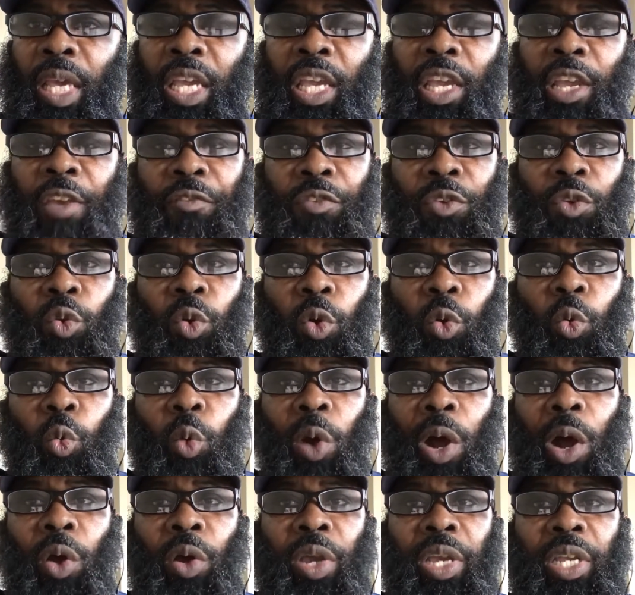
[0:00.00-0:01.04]
If you are
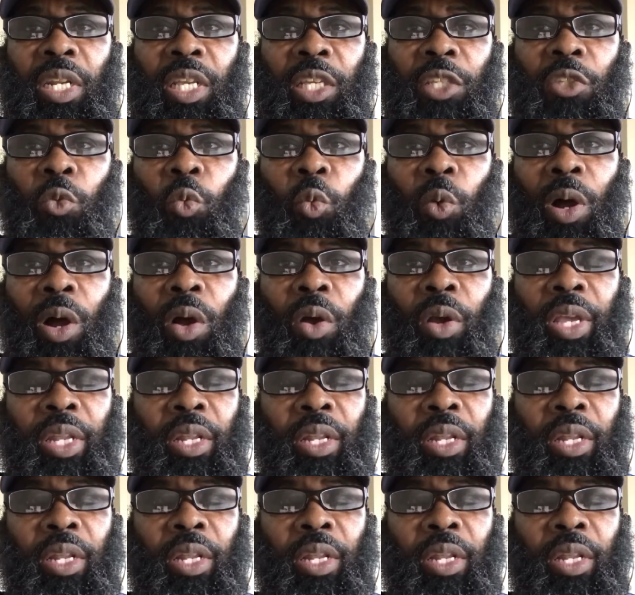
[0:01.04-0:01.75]
walking this walk,